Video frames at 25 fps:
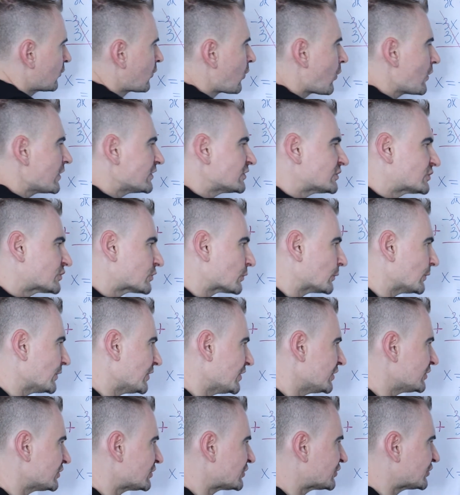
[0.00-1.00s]
going to
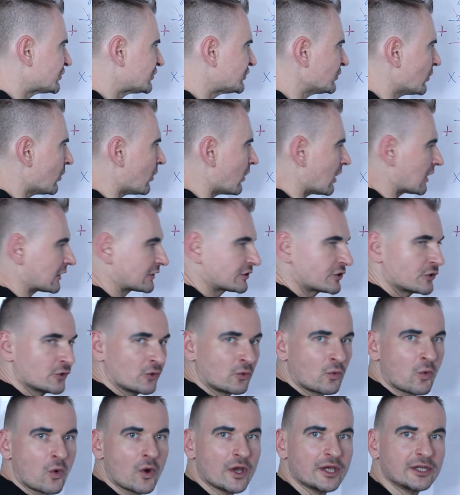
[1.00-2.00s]
insert,
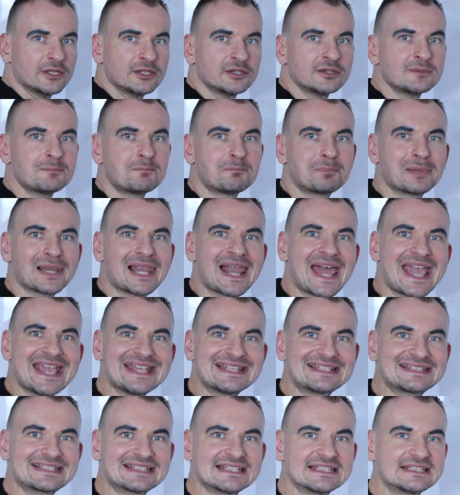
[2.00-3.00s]
you're going to
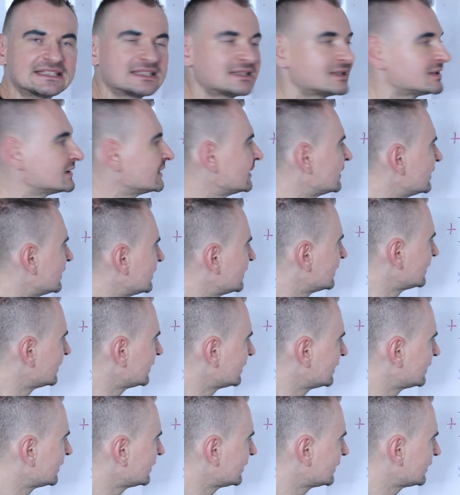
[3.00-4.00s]
place it
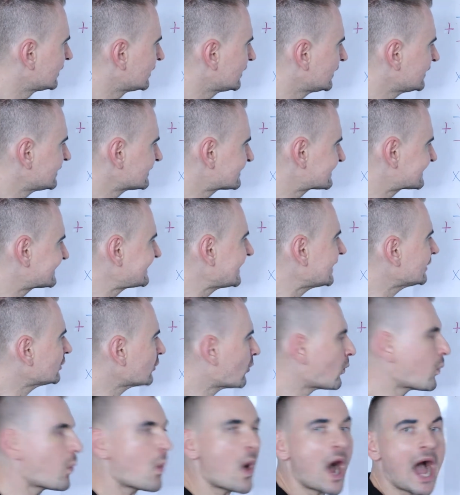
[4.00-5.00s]
instead
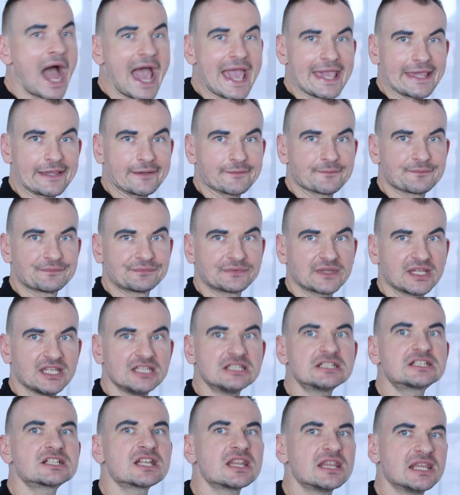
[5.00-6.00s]
of y
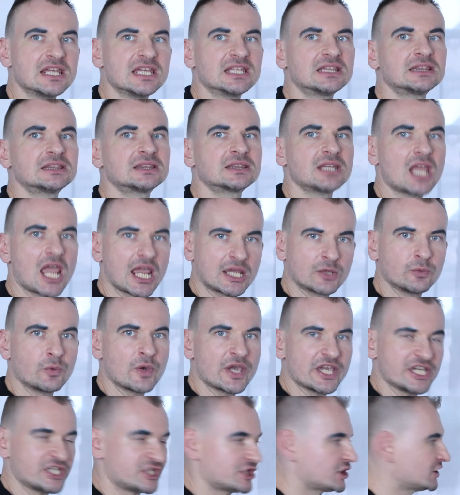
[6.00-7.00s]
into that
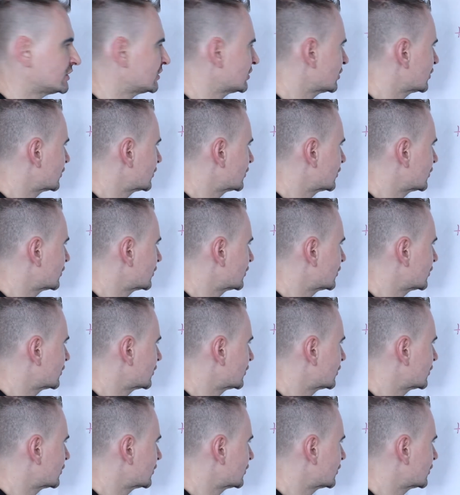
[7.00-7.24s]
equation.